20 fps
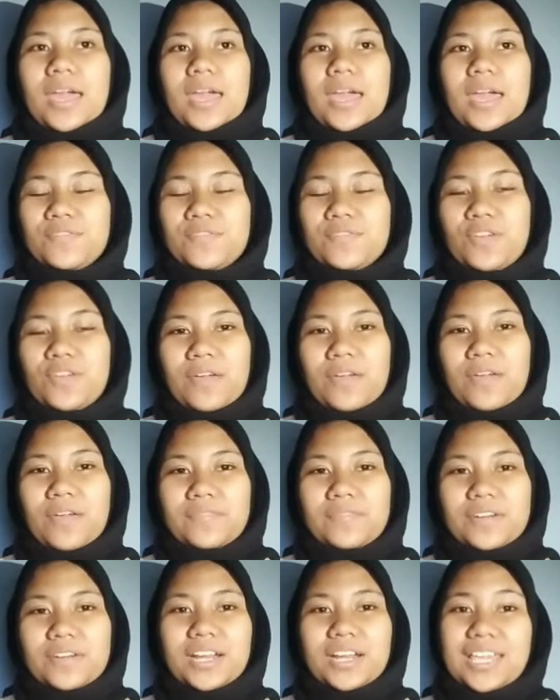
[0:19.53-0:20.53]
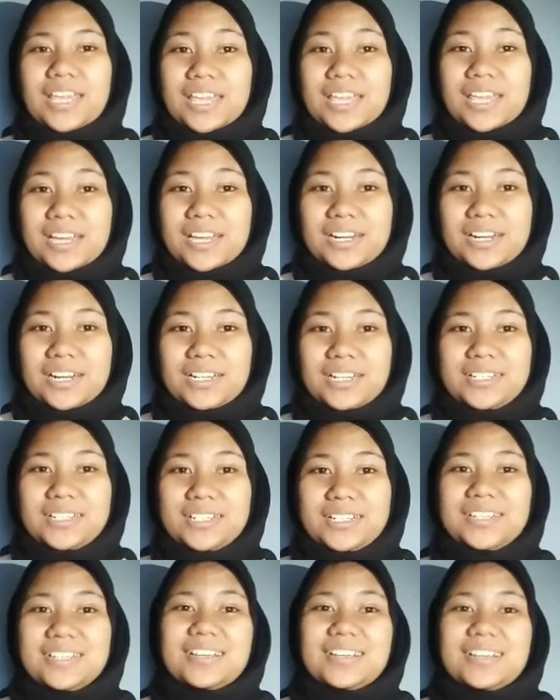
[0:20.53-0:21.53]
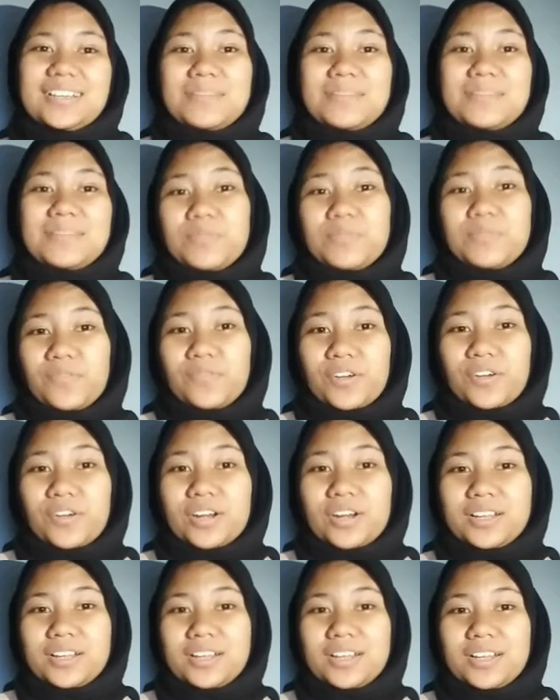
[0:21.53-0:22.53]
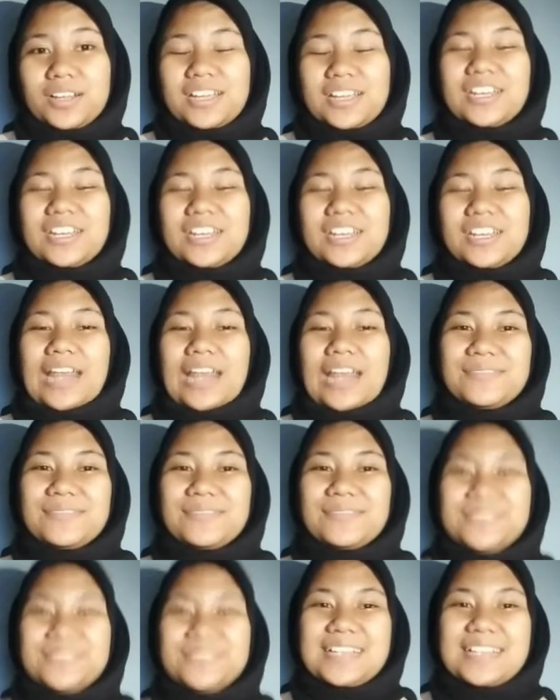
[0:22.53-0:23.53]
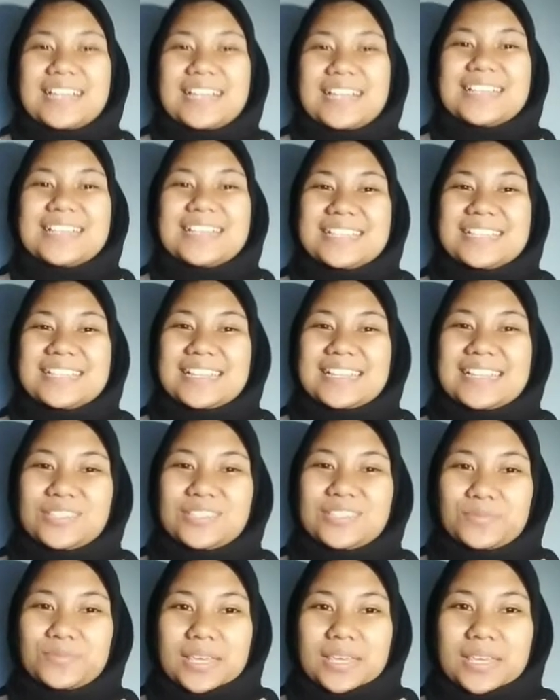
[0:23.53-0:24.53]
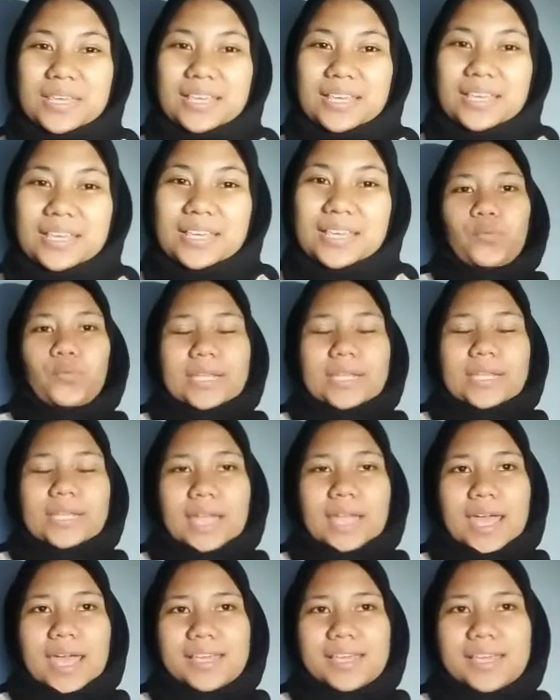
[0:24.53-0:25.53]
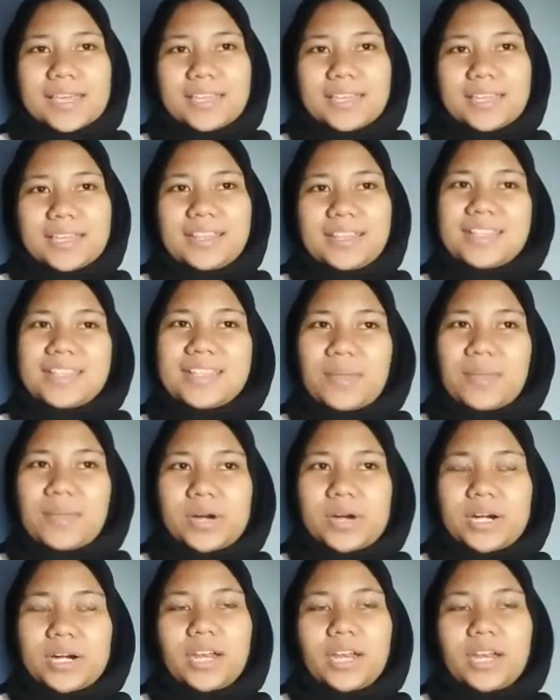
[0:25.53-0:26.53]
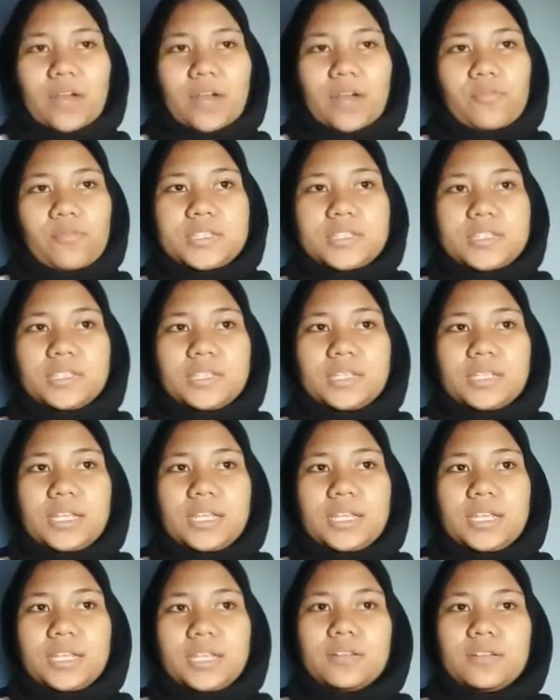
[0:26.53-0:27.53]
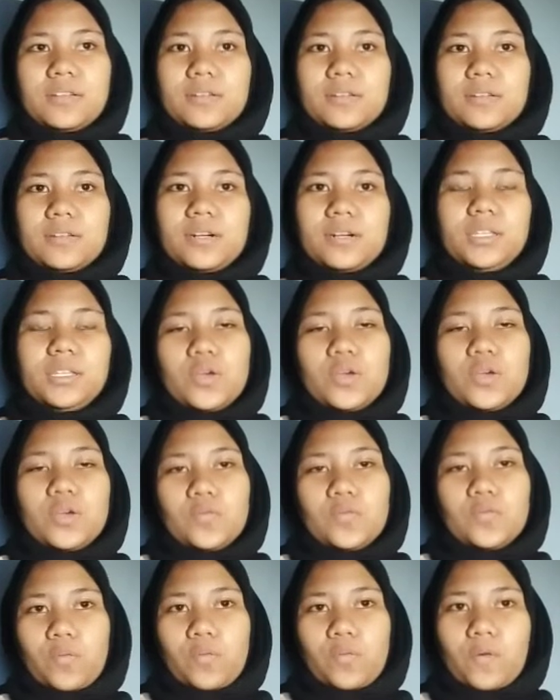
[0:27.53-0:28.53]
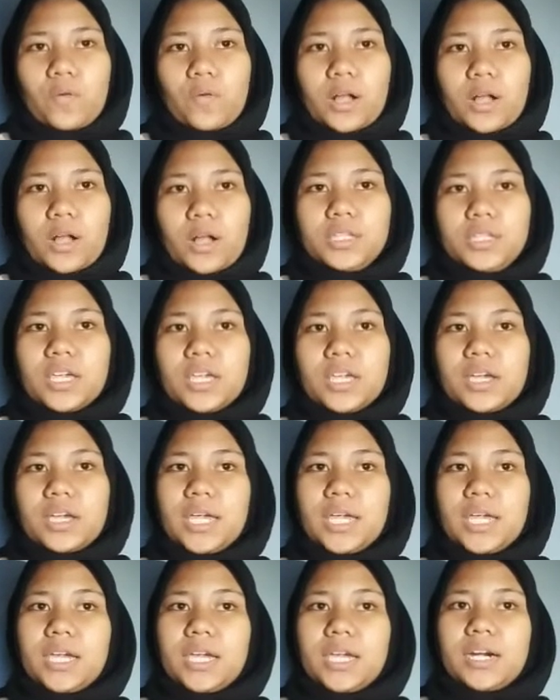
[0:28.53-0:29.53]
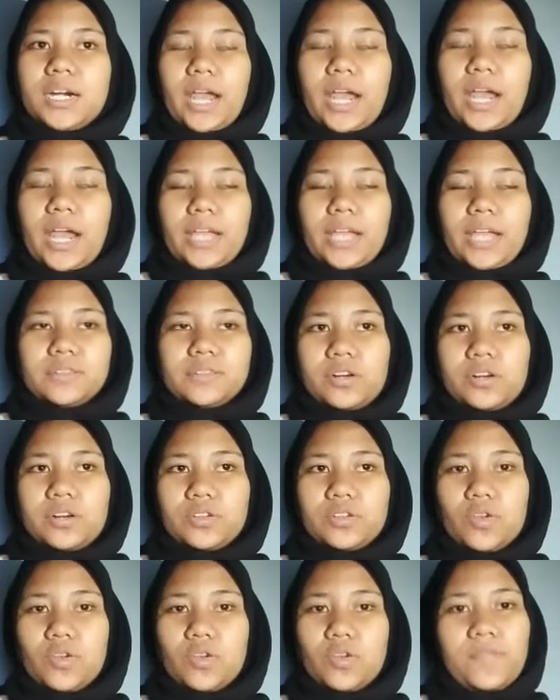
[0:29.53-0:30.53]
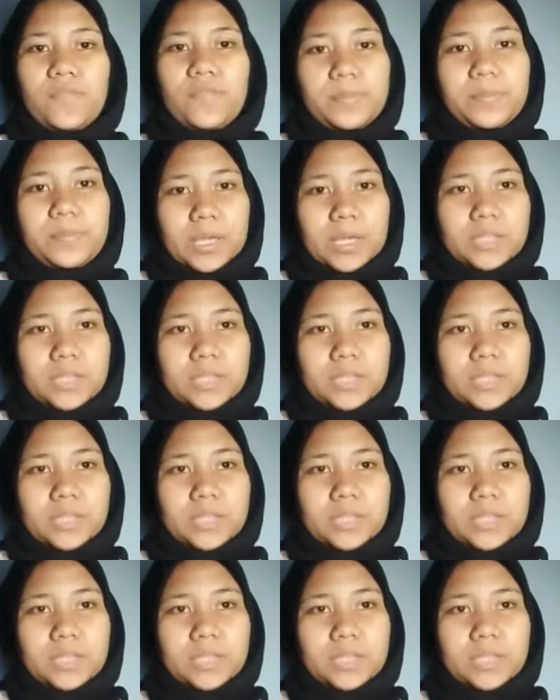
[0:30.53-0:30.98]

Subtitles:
Have you ever heard before? Now, listen to me. One night in December, there was a little girl who walked here and there to offer match.